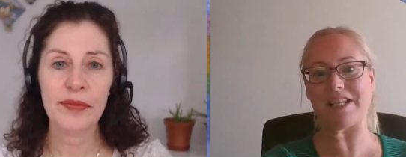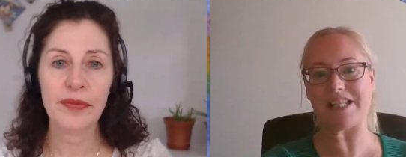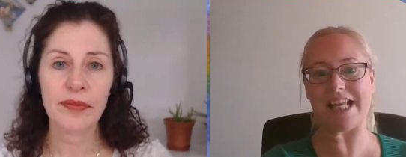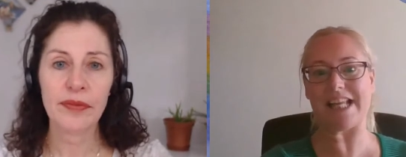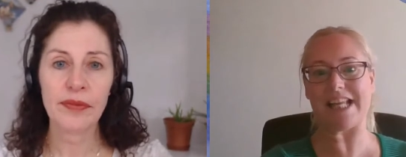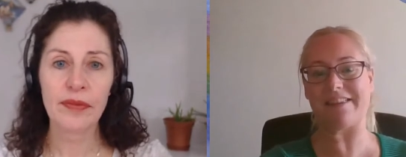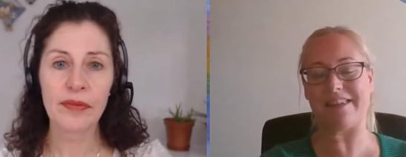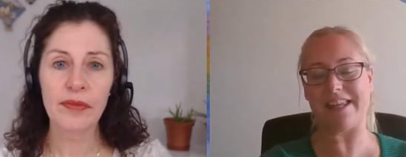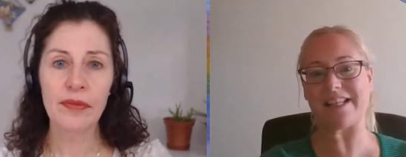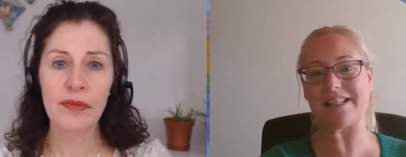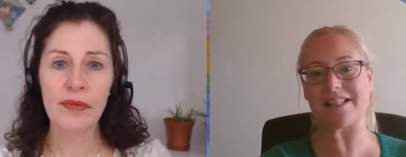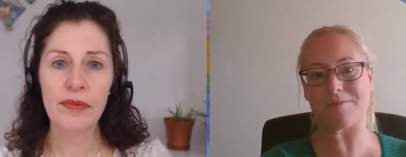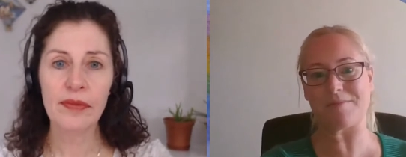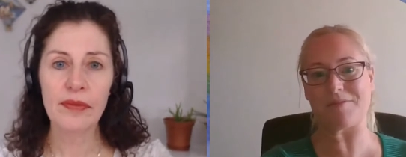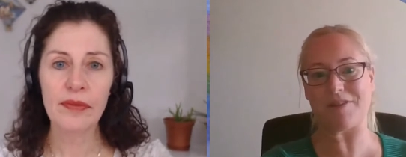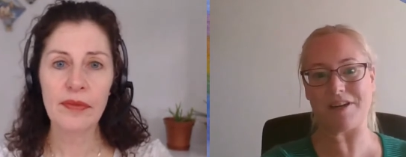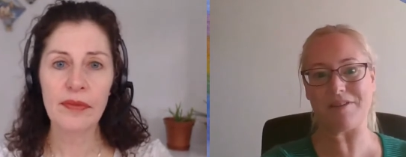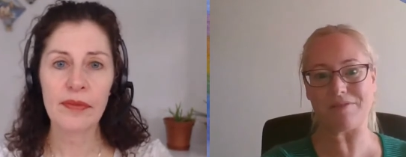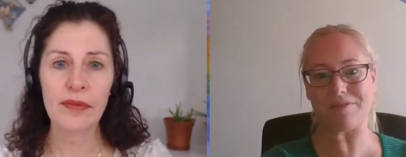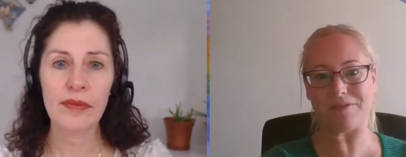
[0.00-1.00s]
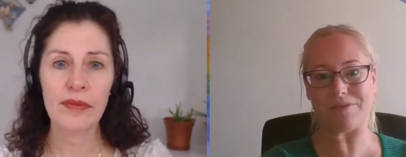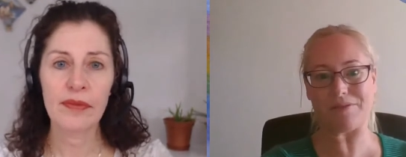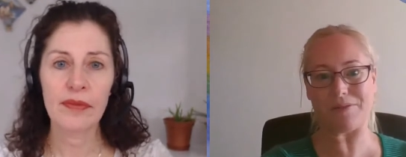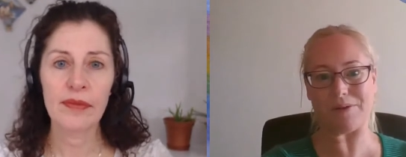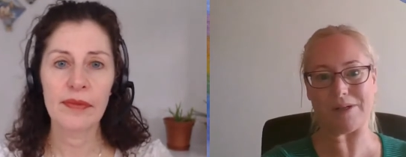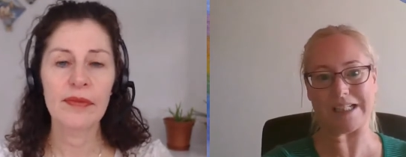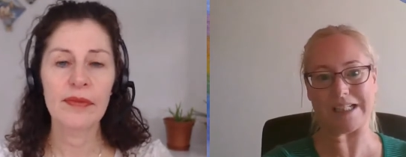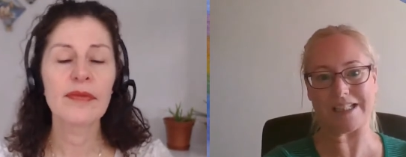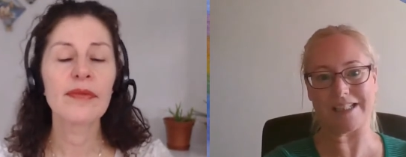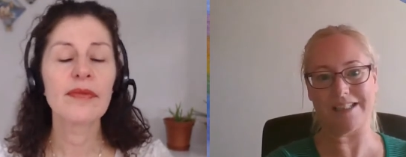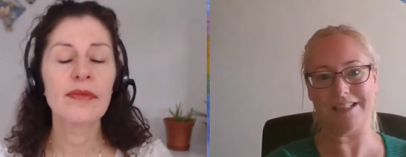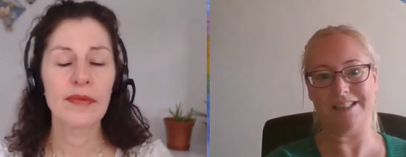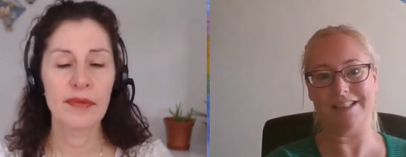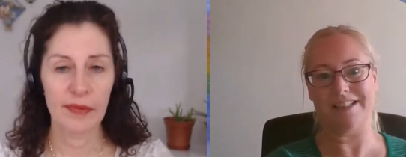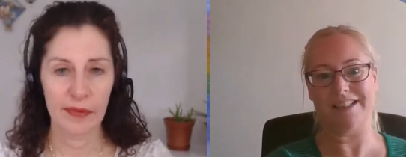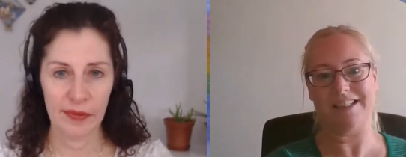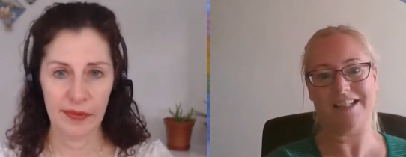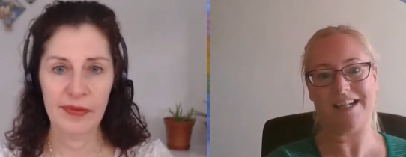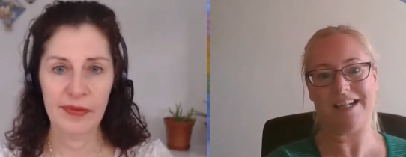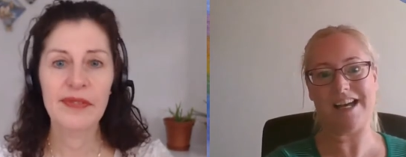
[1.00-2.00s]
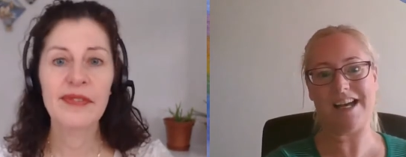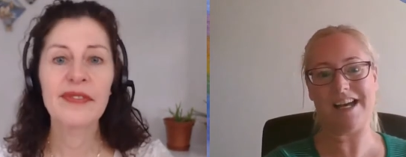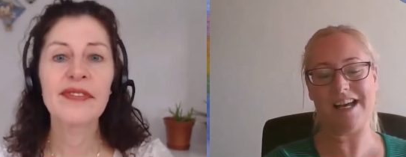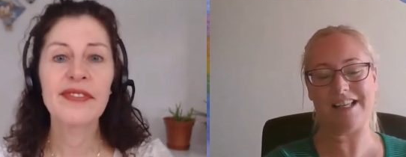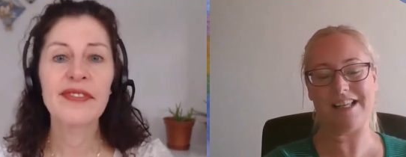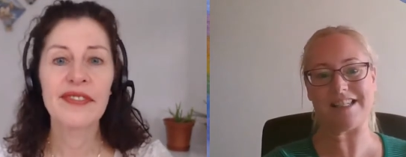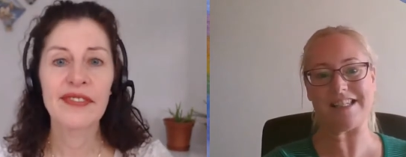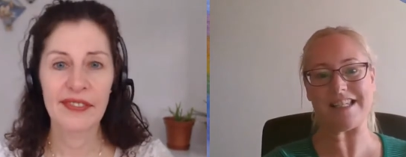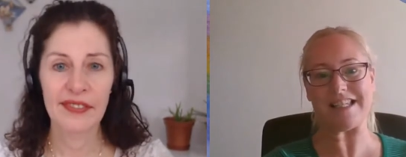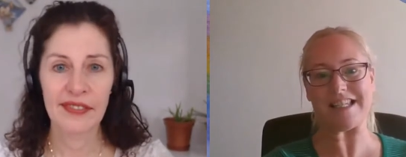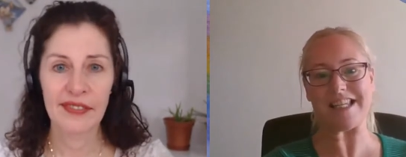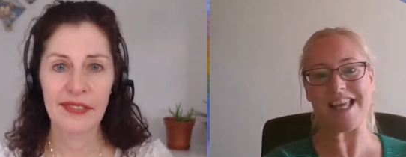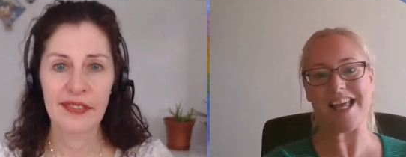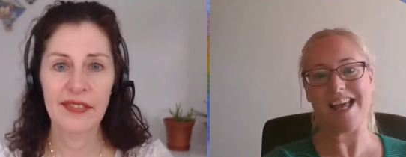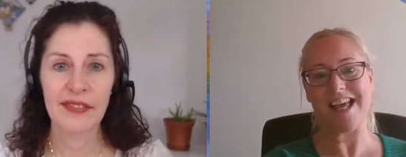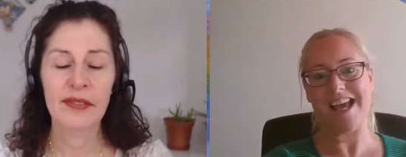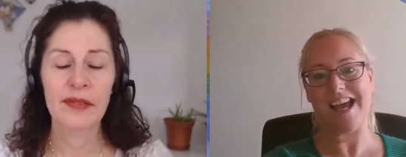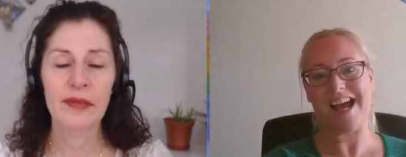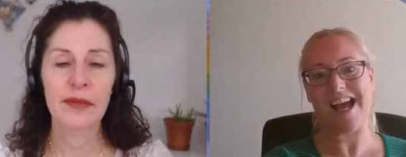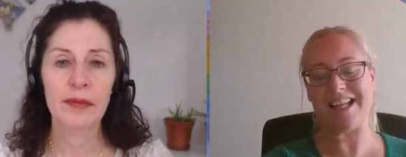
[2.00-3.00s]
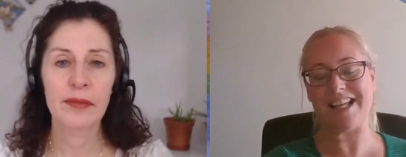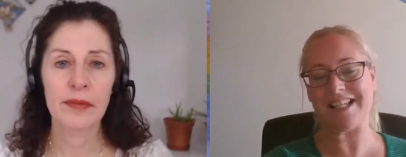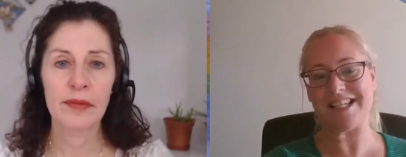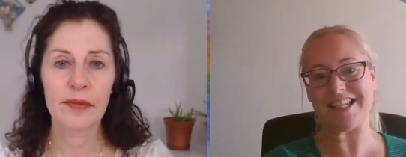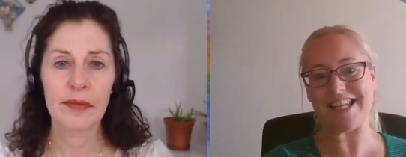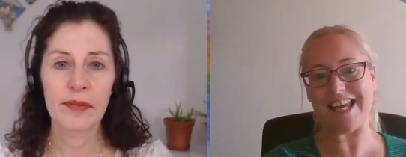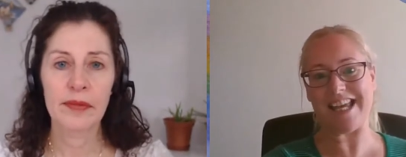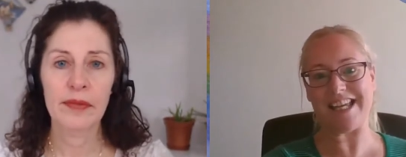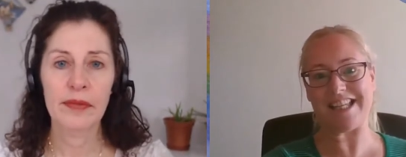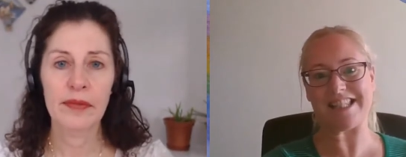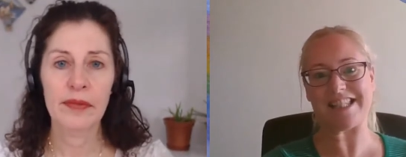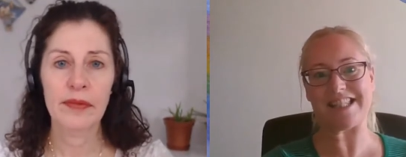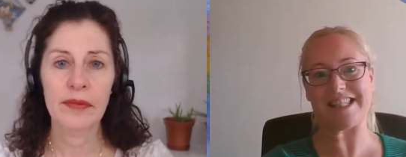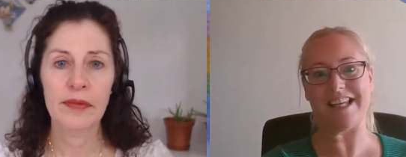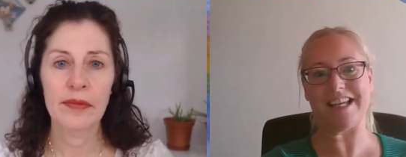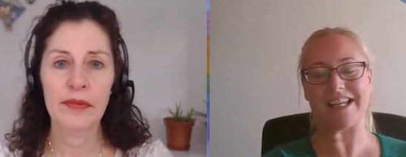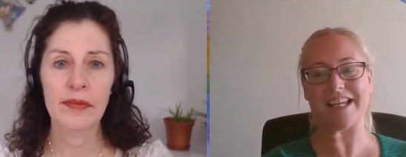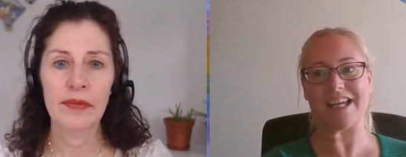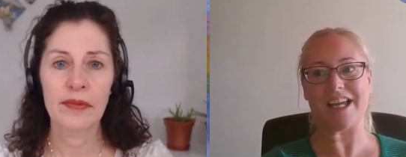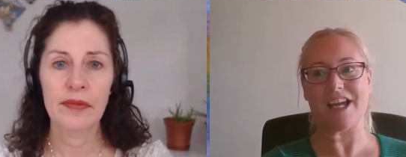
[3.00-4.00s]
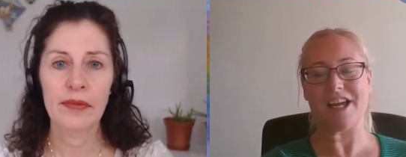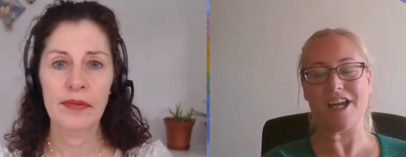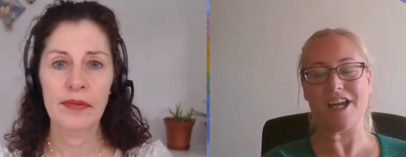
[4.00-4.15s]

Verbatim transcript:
Speaker 1: ten things I'm grateful for, and and it's like,